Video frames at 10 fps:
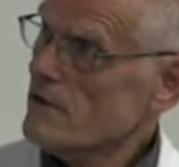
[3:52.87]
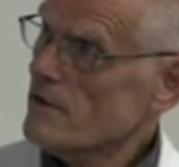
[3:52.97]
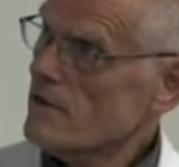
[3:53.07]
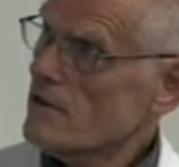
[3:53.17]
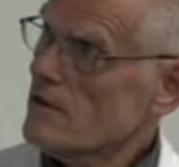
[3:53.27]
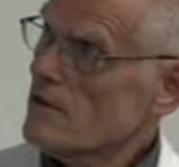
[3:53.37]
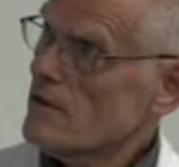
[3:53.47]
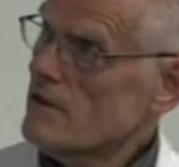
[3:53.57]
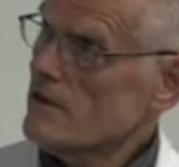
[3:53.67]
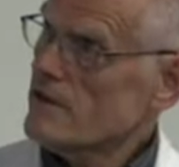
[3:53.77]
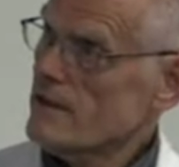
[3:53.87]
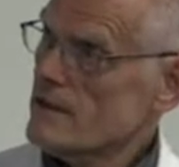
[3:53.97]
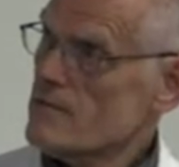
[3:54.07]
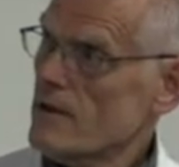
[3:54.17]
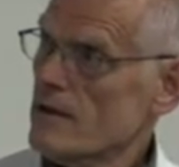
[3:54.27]
the Deer tick
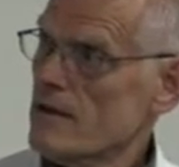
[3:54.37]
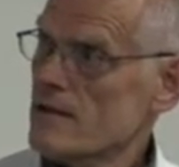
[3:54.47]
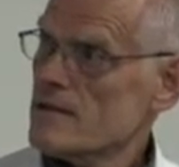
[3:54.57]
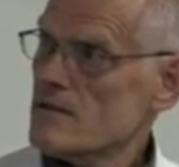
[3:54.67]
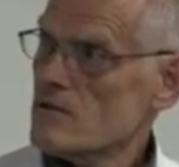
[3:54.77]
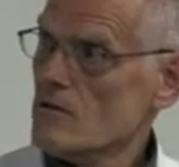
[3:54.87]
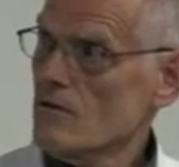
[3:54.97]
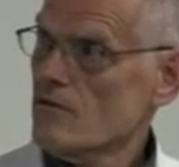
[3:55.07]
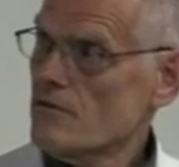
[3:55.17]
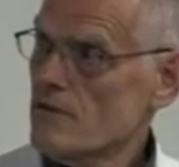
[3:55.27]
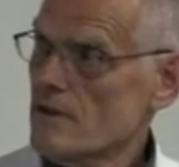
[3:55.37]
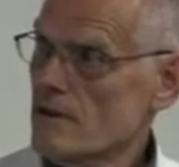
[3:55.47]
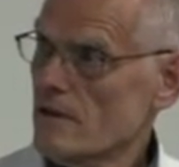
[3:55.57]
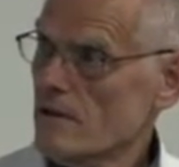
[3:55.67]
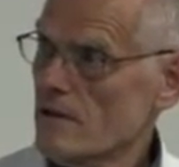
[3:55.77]
as well as of
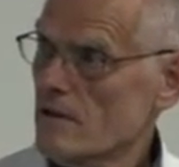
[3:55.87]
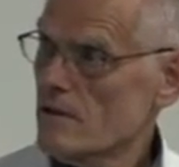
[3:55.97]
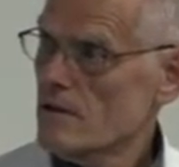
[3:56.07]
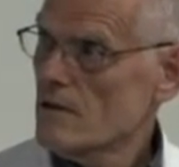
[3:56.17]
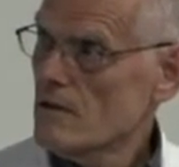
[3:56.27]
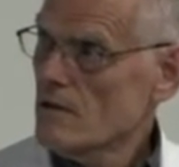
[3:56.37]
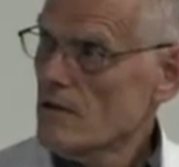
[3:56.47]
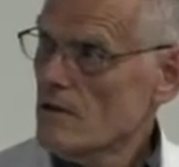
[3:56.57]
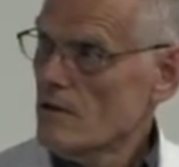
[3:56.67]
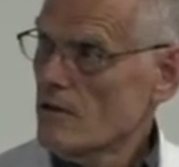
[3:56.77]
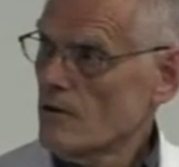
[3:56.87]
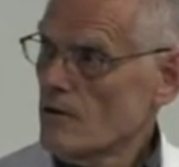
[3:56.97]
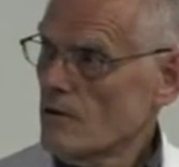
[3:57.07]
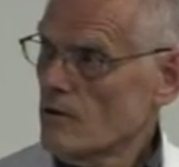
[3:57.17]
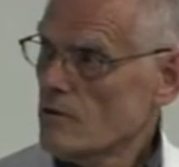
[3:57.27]
the
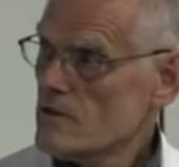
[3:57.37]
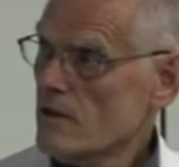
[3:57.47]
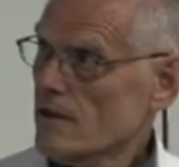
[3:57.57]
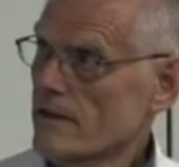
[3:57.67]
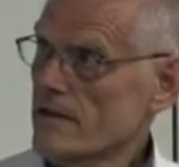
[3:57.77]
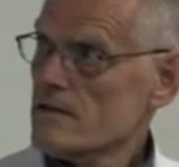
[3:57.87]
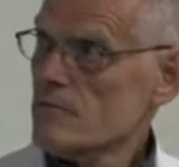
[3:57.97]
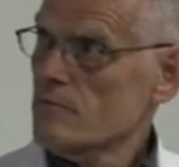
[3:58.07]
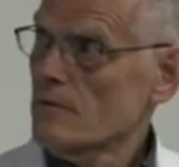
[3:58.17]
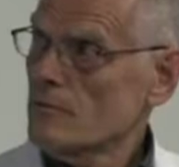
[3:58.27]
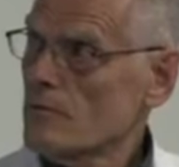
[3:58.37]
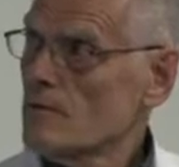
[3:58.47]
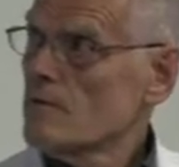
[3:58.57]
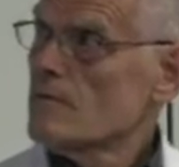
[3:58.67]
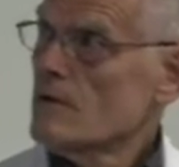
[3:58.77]
uh, Lone Star tick. As
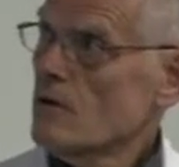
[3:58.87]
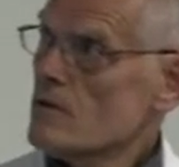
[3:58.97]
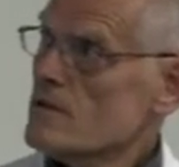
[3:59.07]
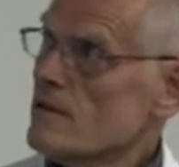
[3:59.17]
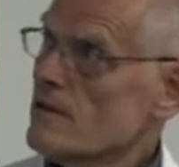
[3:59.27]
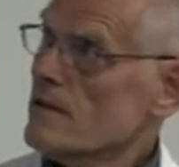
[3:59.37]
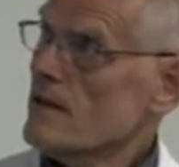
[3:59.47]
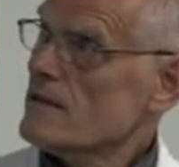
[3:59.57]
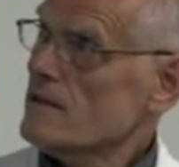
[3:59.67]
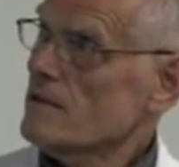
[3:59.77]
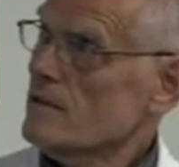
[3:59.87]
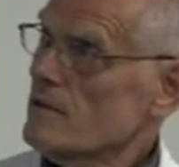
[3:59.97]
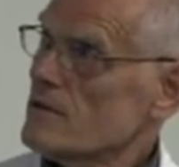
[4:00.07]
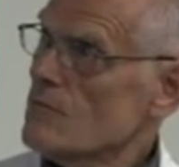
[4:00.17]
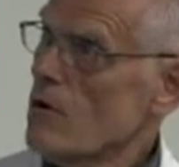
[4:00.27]
the Lone Star tick has a
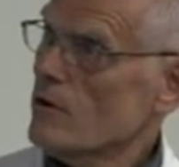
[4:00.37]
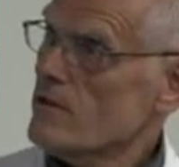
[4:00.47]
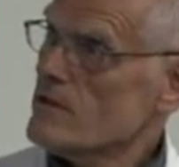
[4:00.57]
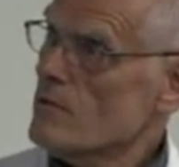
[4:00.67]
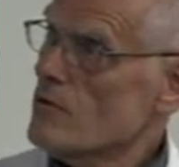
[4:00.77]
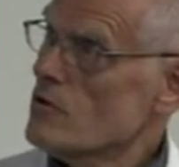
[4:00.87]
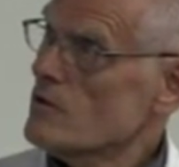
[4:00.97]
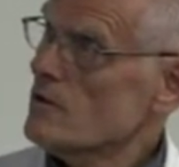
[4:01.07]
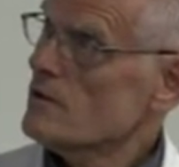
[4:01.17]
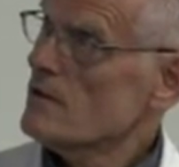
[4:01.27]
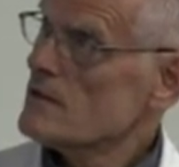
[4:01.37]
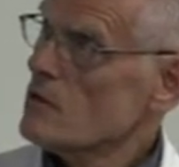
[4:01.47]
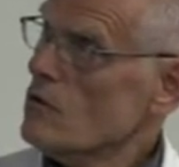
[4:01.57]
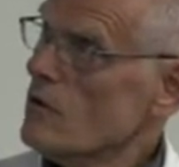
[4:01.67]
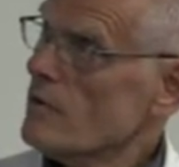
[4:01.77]
little smaller distribution, doesn't
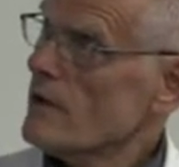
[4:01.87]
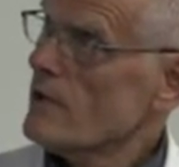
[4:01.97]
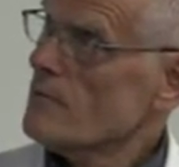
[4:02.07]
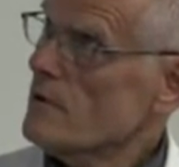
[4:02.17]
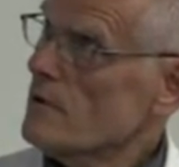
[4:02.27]
go all the way up